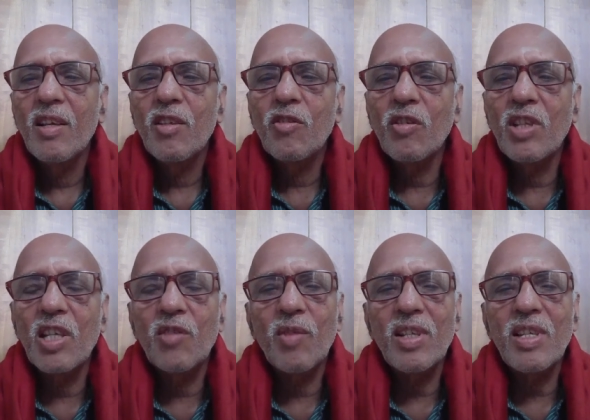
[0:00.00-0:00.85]
So
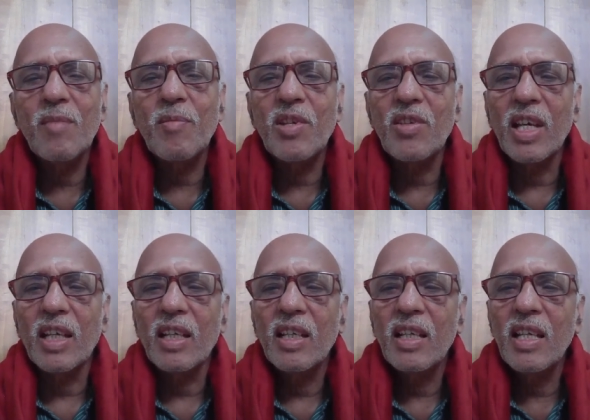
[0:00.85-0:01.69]
this was the
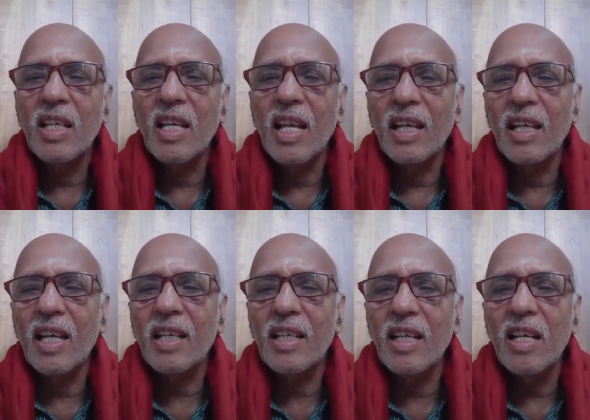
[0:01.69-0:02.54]
mistake. He
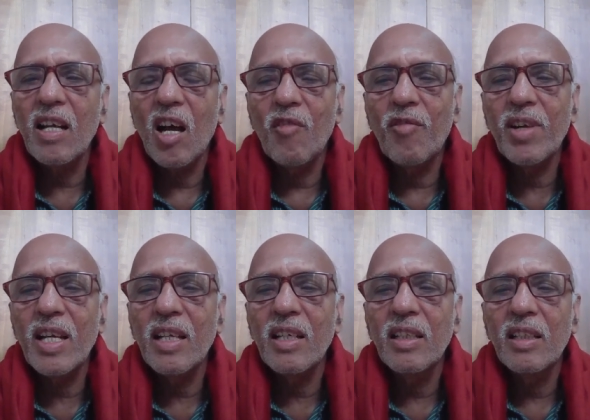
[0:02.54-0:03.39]
neglected
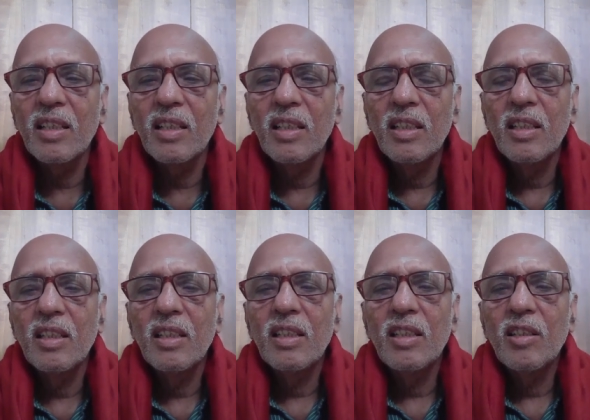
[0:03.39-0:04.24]
offering
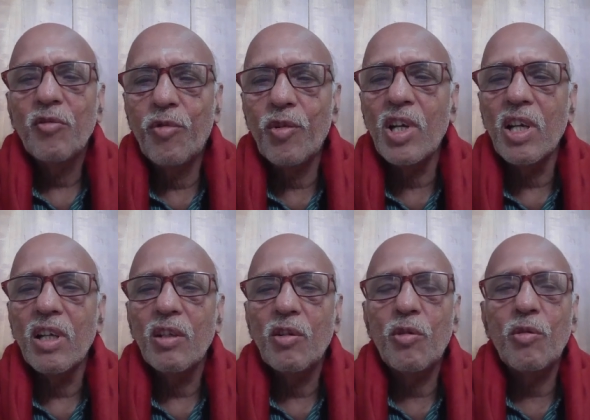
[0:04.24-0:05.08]
food
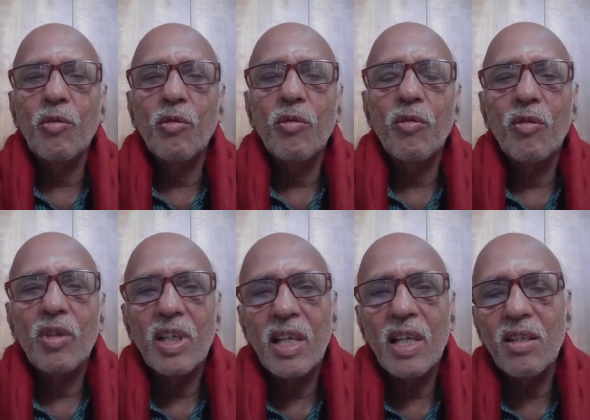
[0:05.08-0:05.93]
to
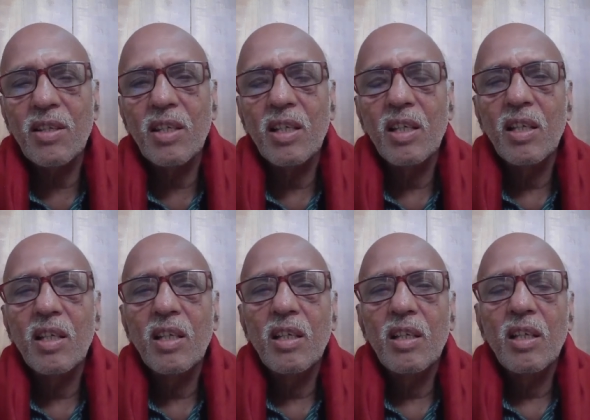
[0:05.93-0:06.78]
his
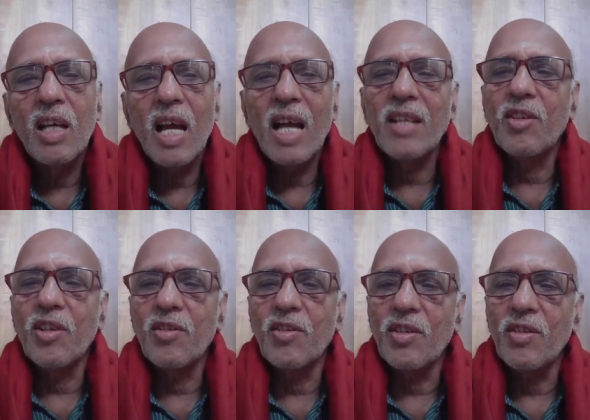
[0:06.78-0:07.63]

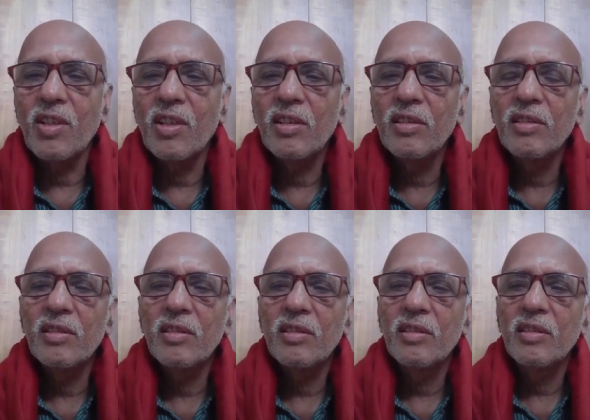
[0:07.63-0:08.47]
ancestors.
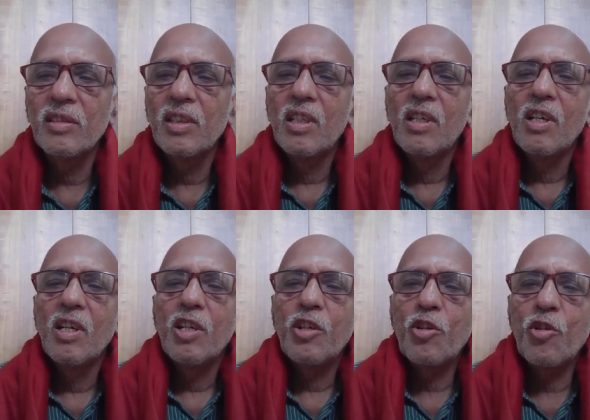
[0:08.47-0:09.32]

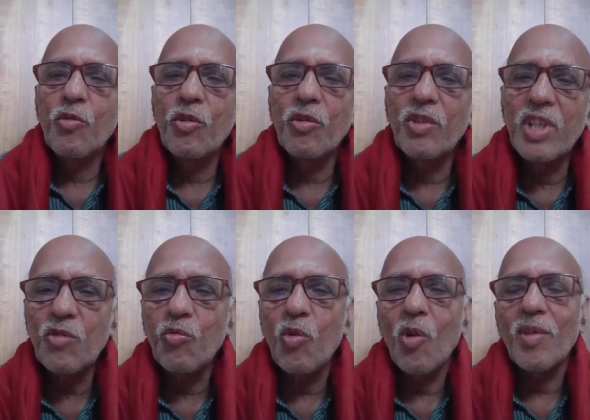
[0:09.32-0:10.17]
Due to
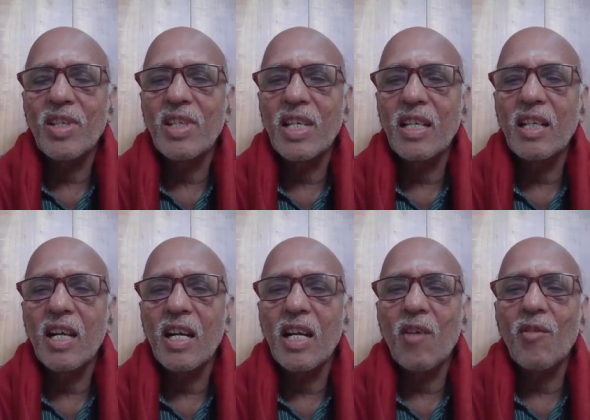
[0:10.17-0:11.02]
this oversight,
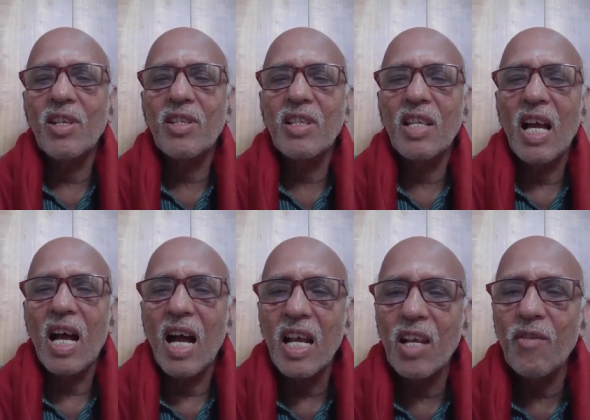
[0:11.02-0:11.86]
Karna was
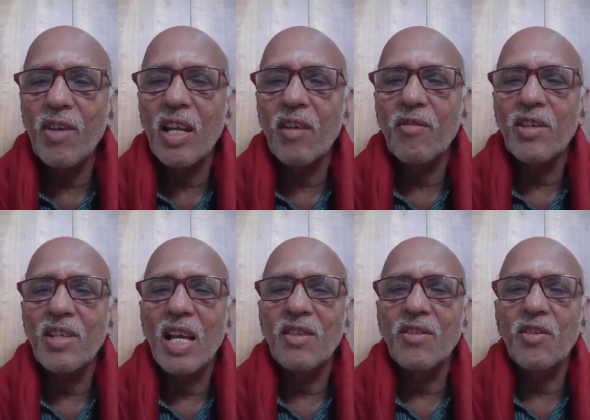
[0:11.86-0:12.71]
unaware of his
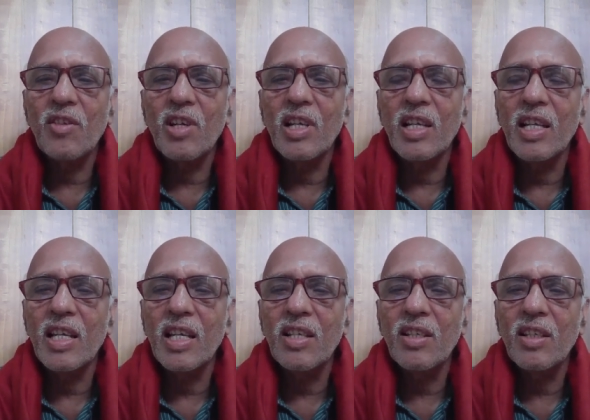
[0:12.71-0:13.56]
ancestral
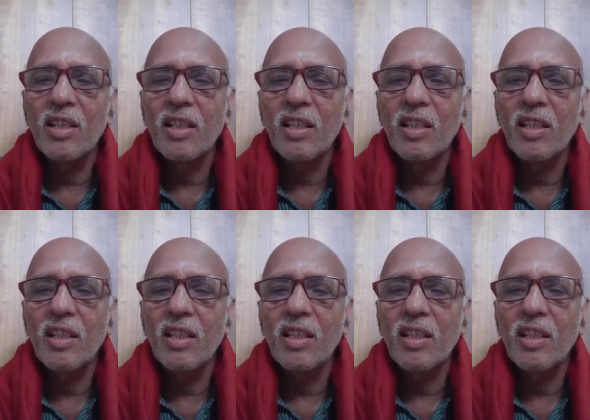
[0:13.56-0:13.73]
lineage.